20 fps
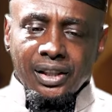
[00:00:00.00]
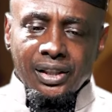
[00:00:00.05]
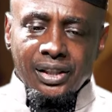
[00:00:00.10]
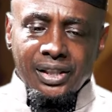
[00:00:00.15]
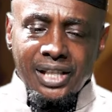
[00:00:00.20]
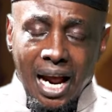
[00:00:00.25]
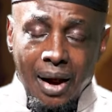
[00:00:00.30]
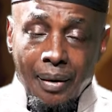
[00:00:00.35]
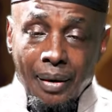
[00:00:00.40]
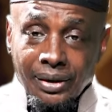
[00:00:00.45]

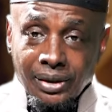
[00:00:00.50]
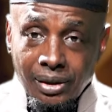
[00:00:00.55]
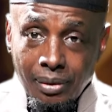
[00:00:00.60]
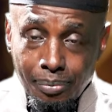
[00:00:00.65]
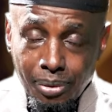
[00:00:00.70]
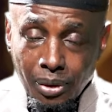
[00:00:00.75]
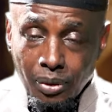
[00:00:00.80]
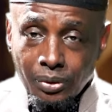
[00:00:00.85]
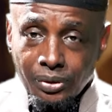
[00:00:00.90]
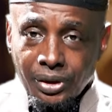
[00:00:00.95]
character
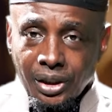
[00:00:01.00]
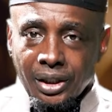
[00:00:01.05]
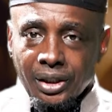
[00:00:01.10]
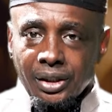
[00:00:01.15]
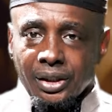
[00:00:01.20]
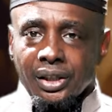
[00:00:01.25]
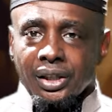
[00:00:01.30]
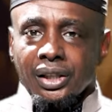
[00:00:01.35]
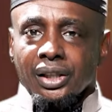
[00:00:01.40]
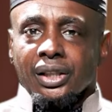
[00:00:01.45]
building,
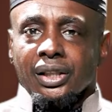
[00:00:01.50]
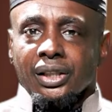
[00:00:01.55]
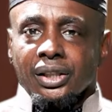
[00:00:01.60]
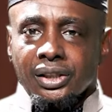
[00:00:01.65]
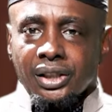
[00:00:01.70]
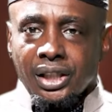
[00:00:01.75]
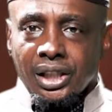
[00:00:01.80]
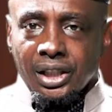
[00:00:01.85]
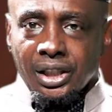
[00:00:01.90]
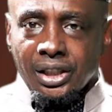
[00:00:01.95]

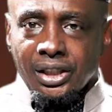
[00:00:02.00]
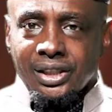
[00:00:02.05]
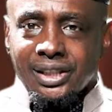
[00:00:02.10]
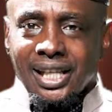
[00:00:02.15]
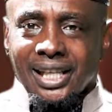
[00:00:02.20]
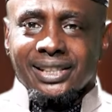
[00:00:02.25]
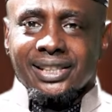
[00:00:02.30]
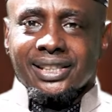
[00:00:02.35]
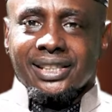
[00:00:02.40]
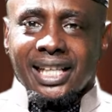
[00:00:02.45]
the
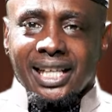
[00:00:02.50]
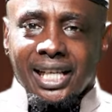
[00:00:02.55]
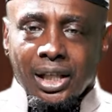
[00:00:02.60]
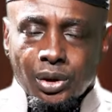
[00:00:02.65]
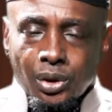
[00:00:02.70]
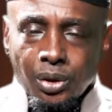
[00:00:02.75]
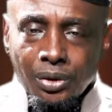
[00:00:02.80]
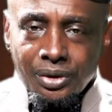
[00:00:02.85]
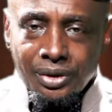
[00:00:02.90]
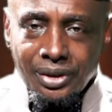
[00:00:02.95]

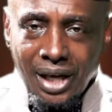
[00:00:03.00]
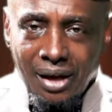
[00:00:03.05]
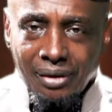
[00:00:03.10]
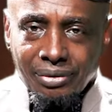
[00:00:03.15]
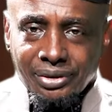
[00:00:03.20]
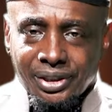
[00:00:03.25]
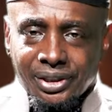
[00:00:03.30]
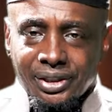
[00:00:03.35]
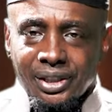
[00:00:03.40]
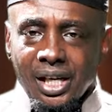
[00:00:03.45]
tazkiyatul
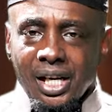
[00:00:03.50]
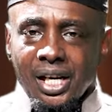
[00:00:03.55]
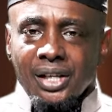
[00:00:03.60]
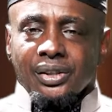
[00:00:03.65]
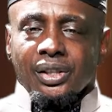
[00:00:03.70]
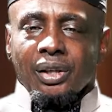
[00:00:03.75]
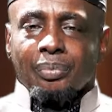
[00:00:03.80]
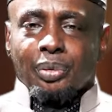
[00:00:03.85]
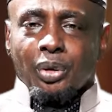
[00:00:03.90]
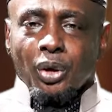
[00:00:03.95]
nafs,
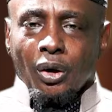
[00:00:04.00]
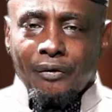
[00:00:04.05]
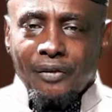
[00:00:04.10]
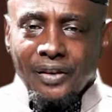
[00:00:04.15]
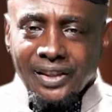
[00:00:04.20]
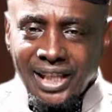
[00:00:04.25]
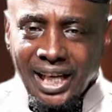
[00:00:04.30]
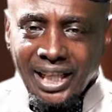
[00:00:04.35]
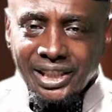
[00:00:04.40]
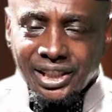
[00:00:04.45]
the
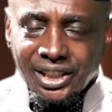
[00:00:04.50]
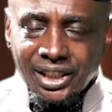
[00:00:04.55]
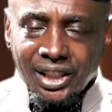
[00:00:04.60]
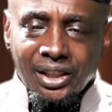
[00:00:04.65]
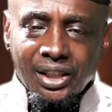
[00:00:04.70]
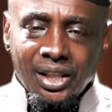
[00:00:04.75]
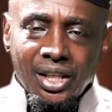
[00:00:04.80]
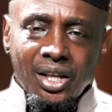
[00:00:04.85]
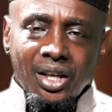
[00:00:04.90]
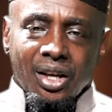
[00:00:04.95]

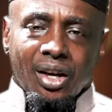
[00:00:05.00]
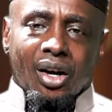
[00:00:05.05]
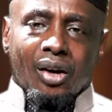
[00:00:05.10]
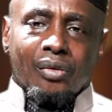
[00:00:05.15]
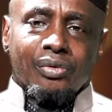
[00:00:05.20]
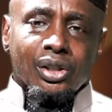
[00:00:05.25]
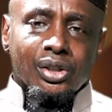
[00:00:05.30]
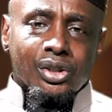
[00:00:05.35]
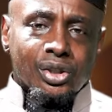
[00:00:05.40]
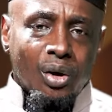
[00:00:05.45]
purification
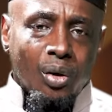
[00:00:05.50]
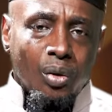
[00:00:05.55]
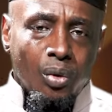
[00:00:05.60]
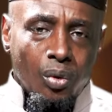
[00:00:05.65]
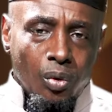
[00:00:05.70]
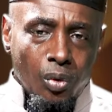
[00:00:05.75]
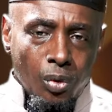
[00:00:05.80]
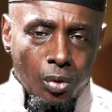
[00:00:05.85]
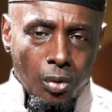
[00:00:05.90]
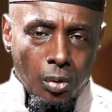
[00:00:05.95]
of the
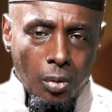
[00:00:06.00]
soul.